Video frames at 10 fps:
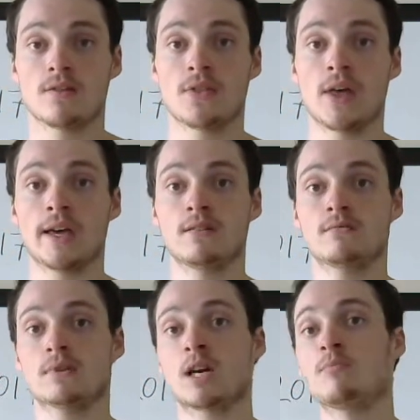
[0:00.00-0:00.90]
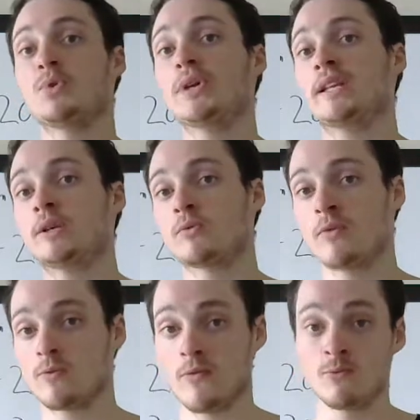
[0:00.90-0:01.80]
that completely
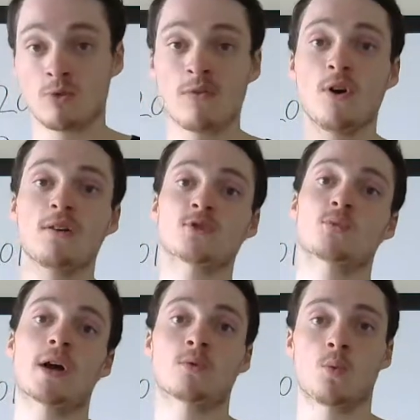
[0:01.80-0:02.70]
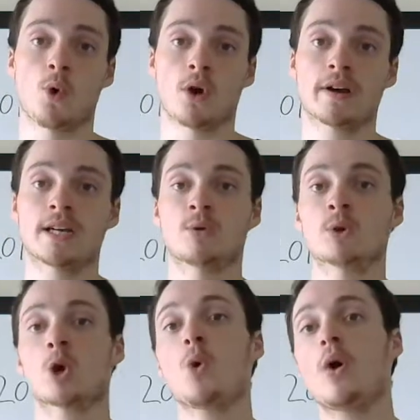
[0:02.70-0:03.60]
revolves around war, and it
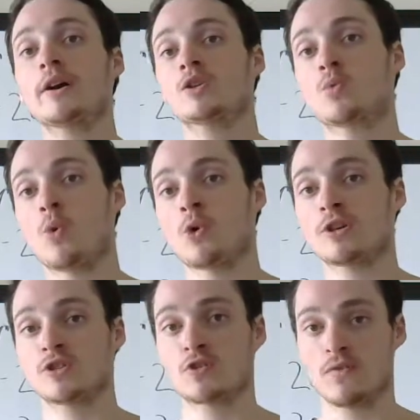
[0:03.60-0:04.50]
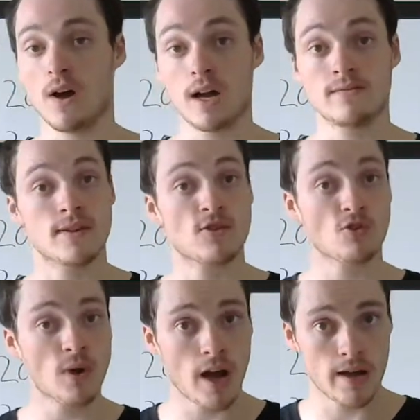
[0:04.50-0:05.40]
requires war to survive and
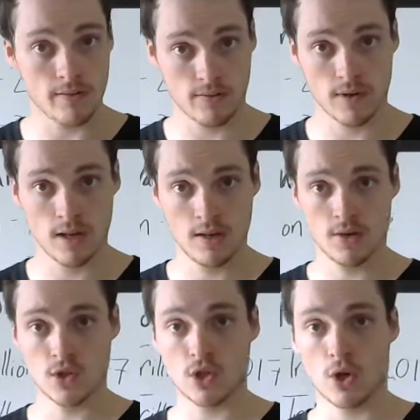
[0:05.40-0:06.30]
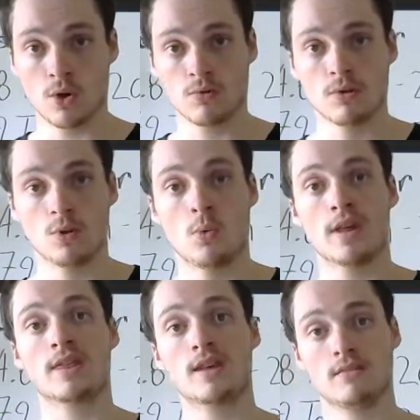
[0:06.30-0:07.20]
thrive. So
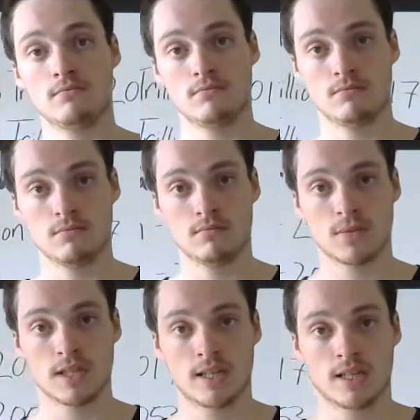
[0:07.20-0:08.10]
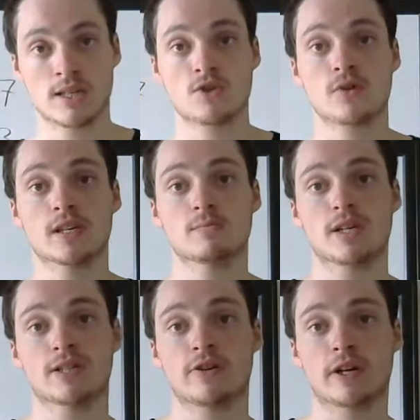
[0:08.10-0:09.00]
within the industrialized
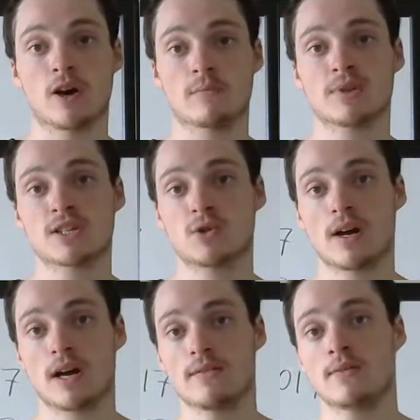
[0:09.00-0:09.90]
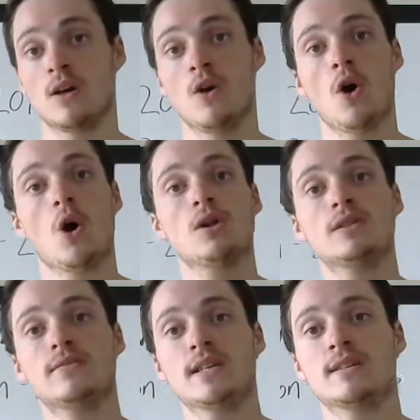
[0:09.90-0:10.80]
military complex, you have all
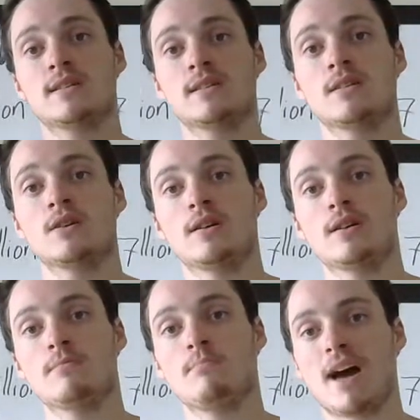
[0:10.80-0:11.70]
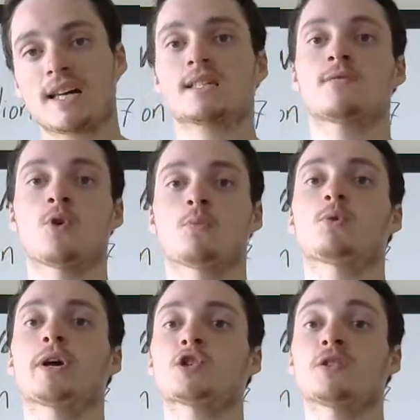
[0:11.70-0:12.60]
of these massive
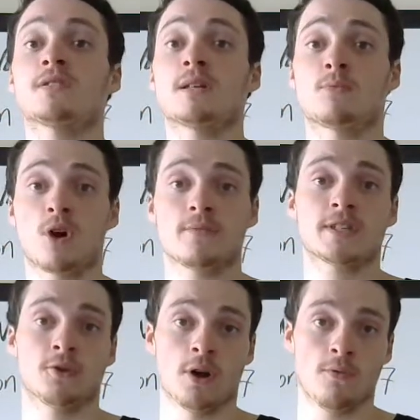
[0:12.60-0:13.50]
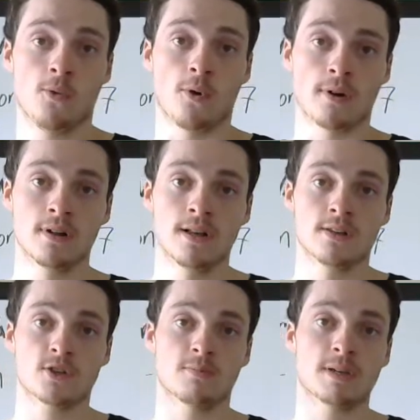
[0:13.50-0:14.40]
corporations that profiteer off war.
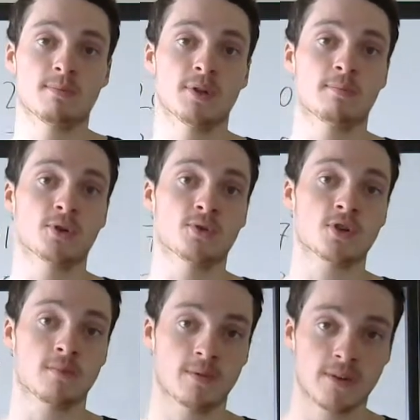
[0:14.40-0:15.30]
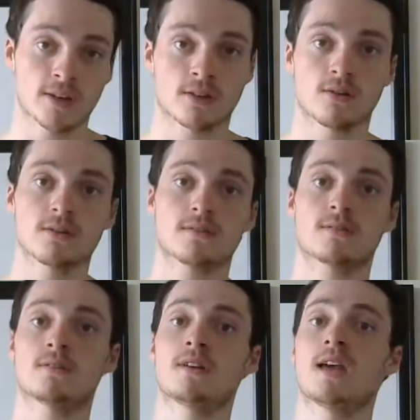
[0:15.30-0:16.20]
So people that produce armored
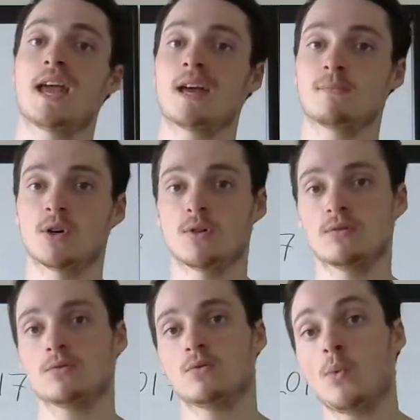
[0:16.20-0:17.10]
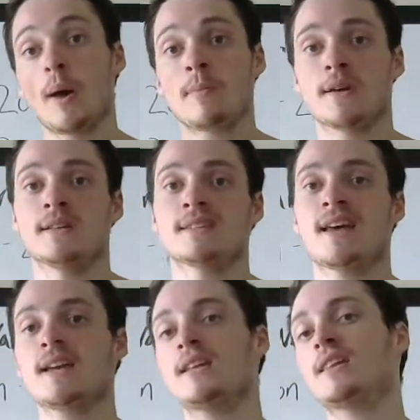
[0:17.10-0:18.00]
vehicles, ammo, weapons,
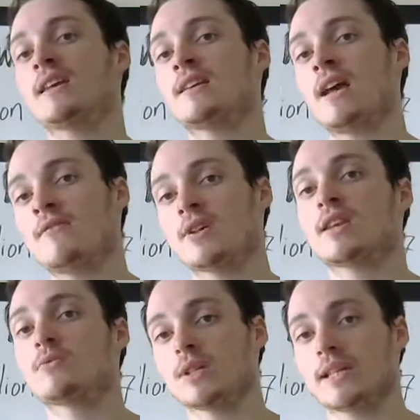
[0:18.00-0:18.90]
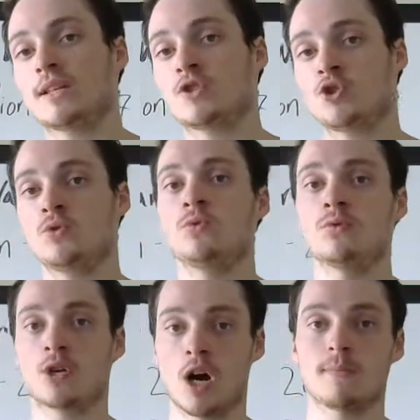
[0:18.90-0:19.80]
anything and everything related to
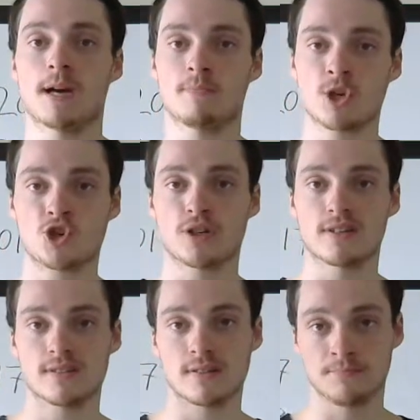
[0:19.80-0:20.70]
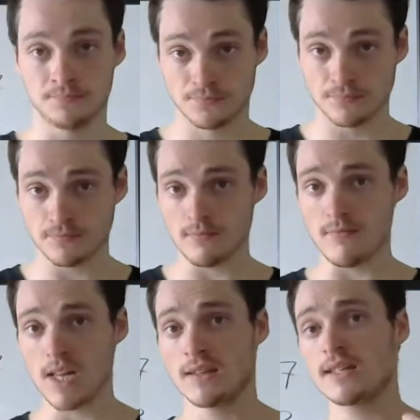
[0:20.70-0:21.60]
combat missions.
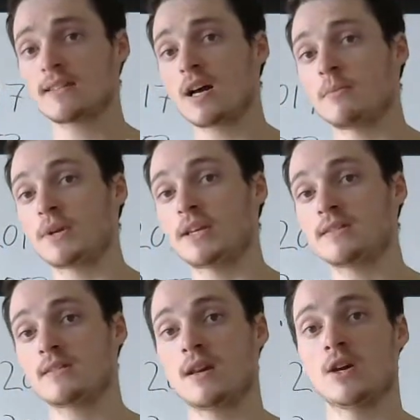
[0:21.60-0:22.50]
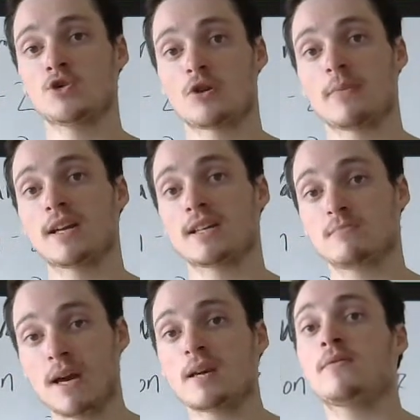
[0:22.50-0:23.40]
And these companies tremendous
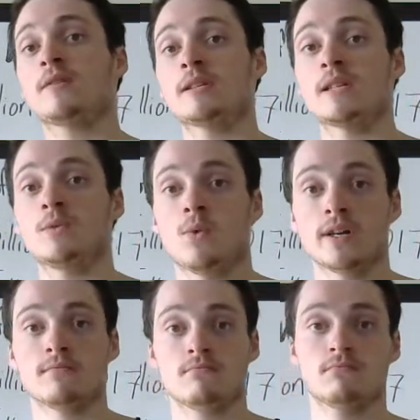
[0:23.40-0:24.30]
benefitly when